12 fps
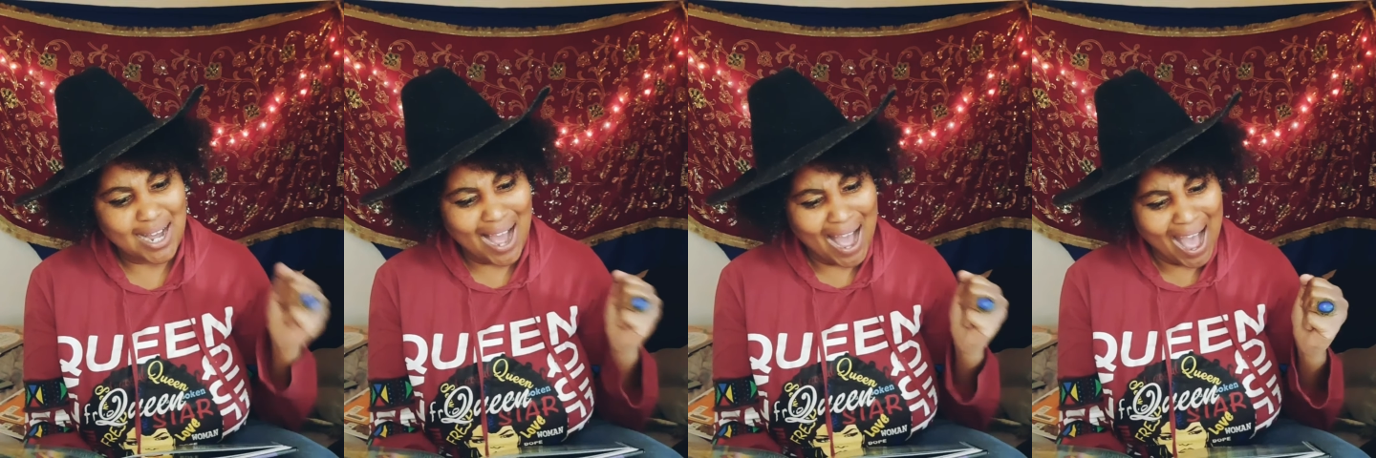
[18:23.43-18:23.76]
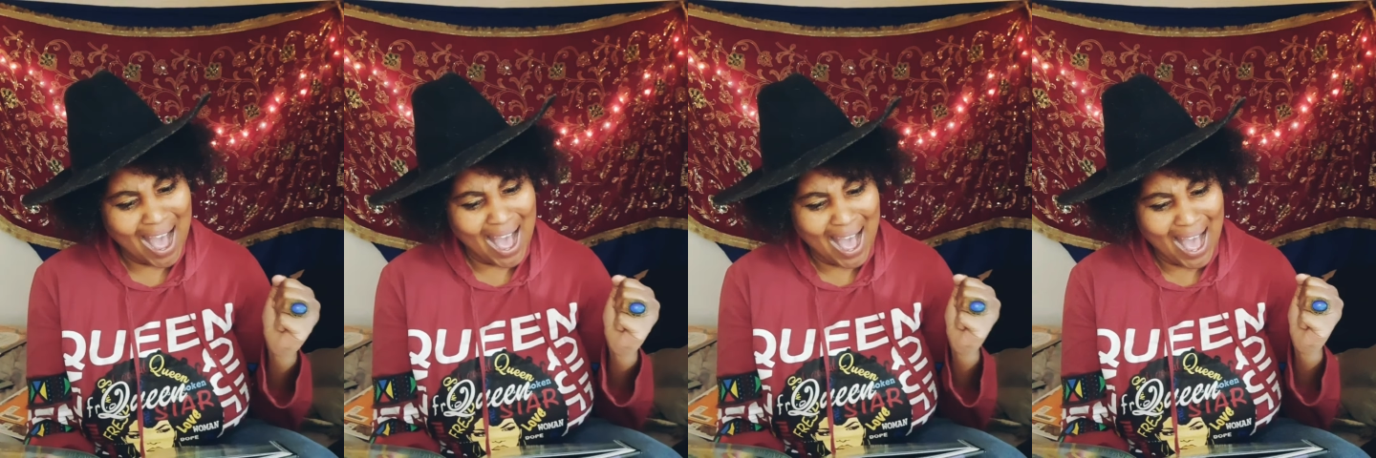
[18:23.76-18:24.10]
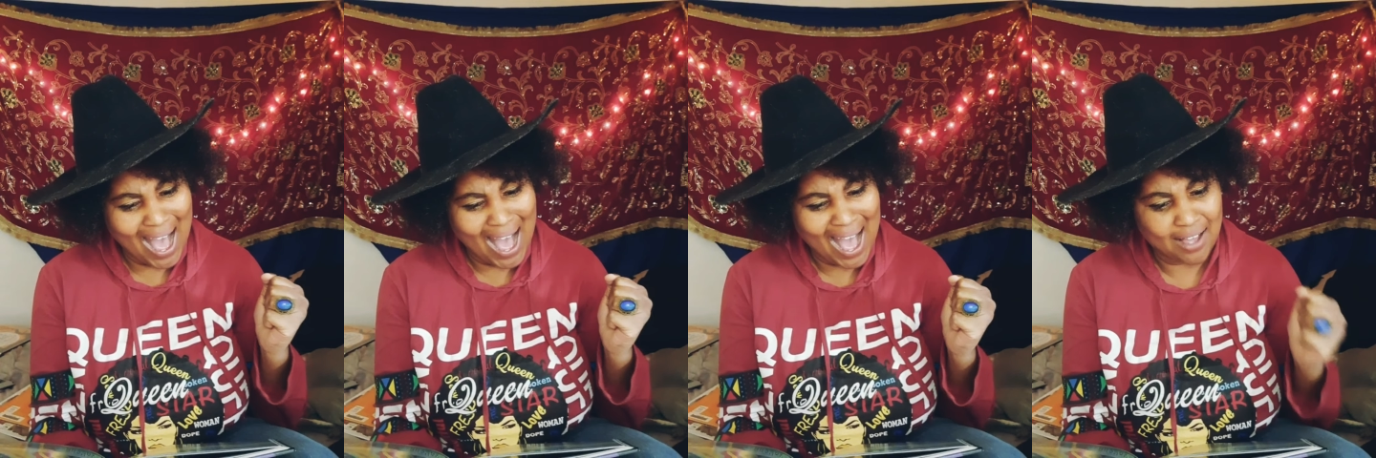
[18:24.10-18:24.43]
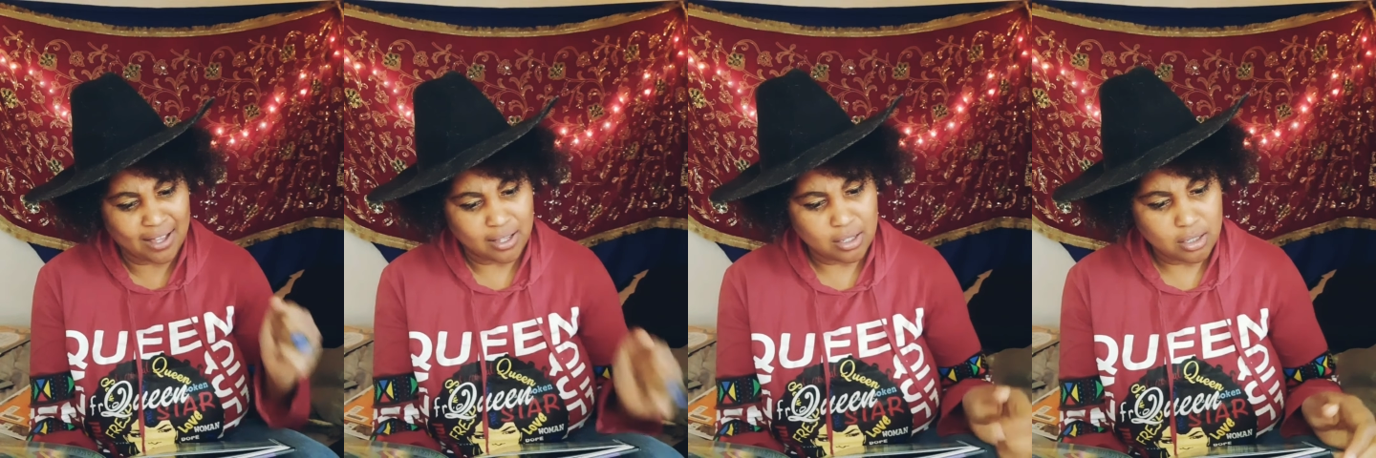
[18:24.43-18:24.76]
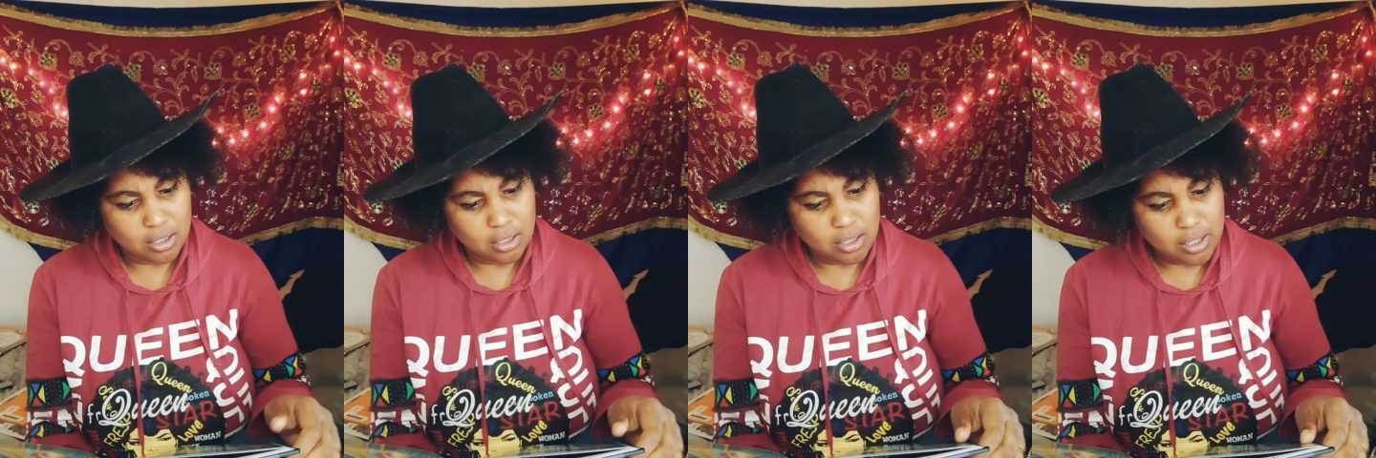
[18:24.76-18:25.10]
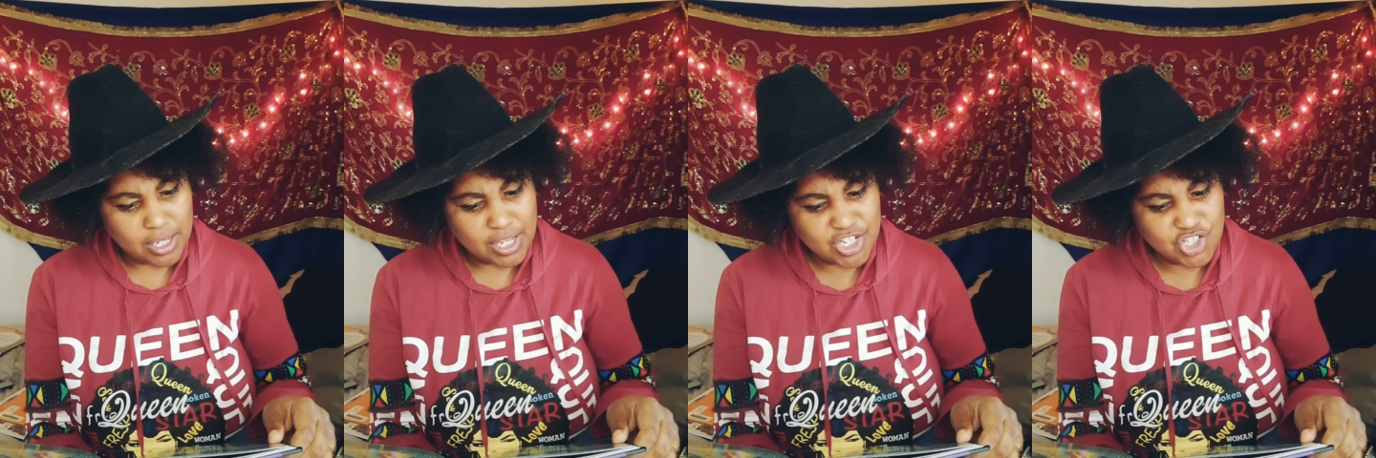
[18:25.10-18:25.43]
Ah!
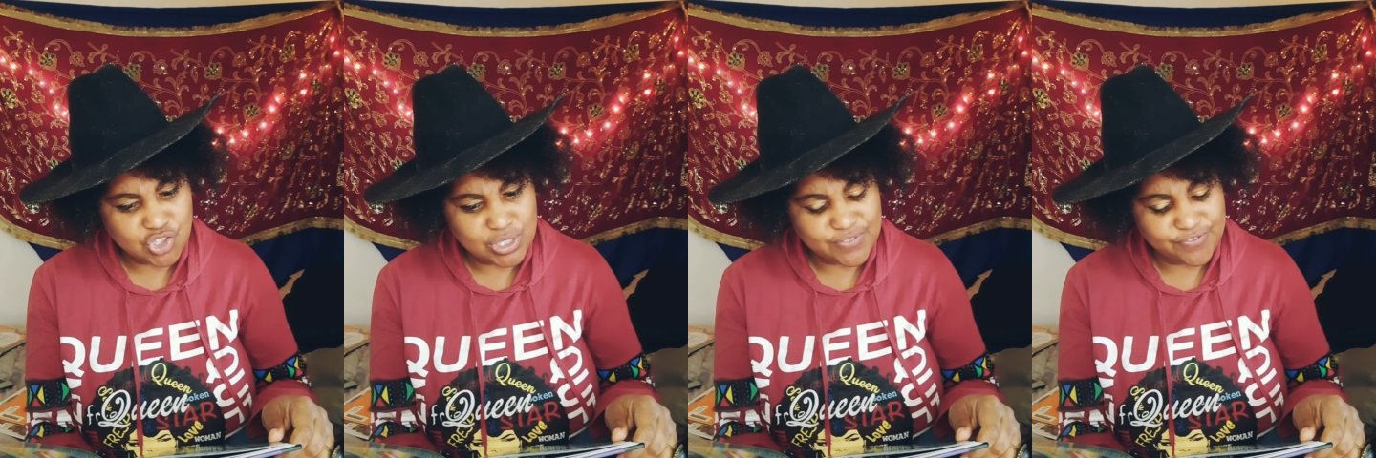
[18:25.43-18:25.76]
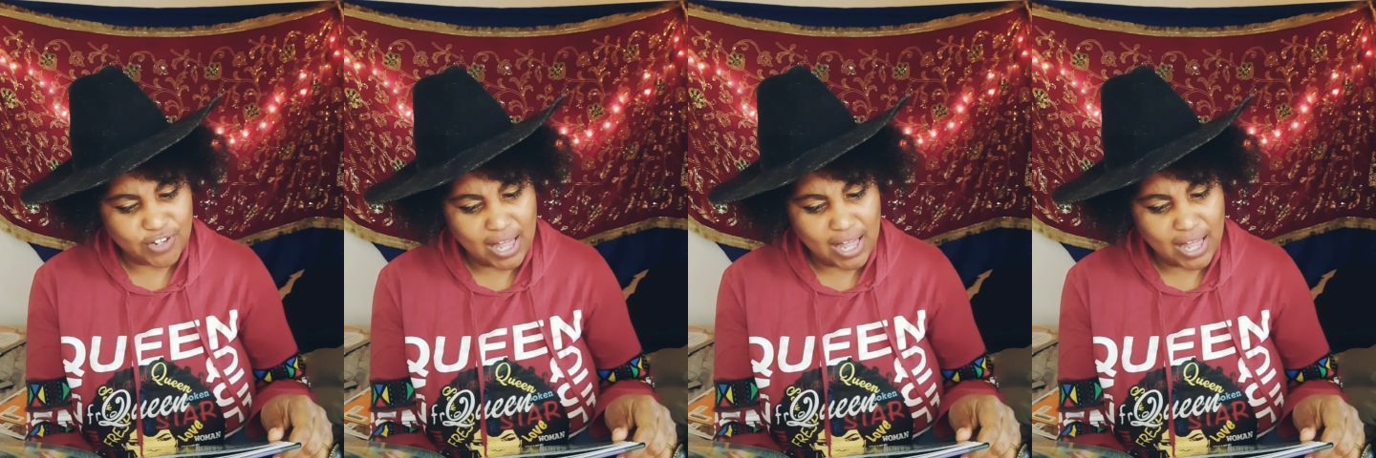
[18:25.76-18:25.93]
He's just